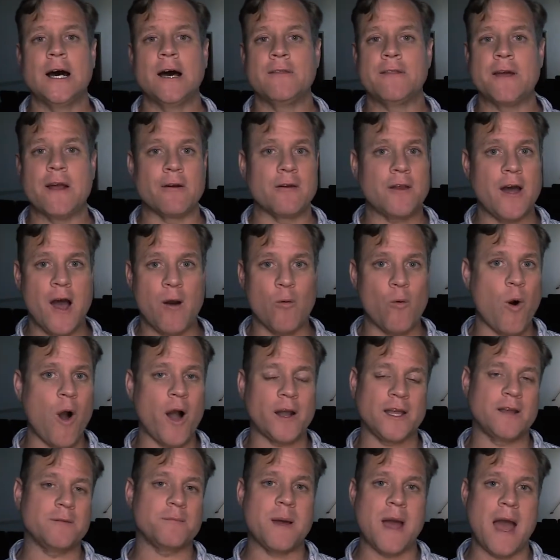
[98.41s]
they're not
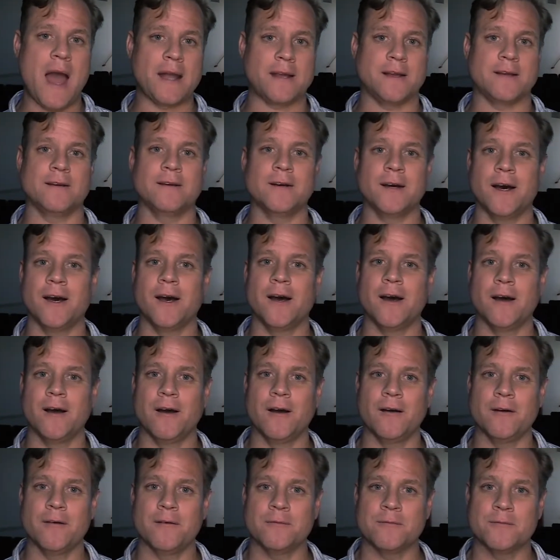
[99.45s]
walking back
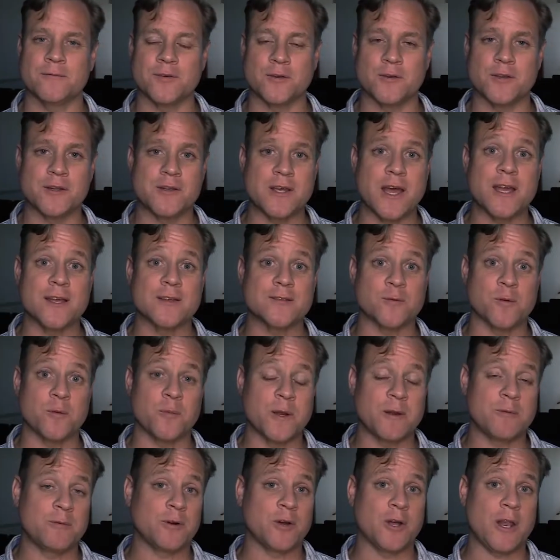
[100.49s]
to the days where
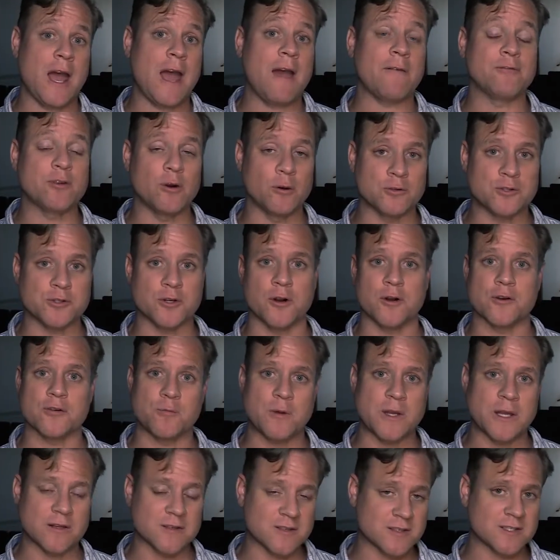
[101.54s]
we could have no church.
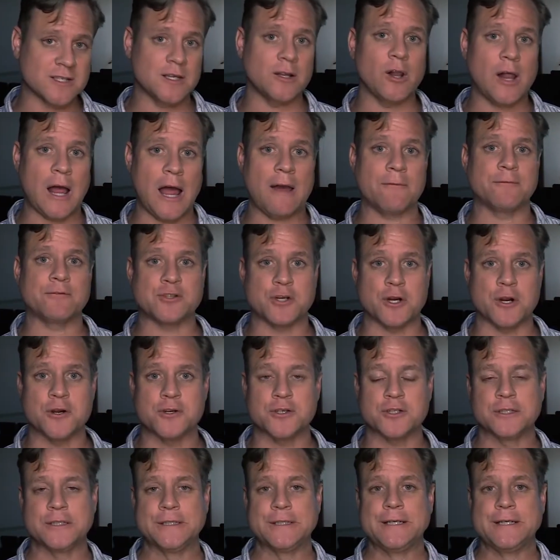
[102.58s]
We can still have church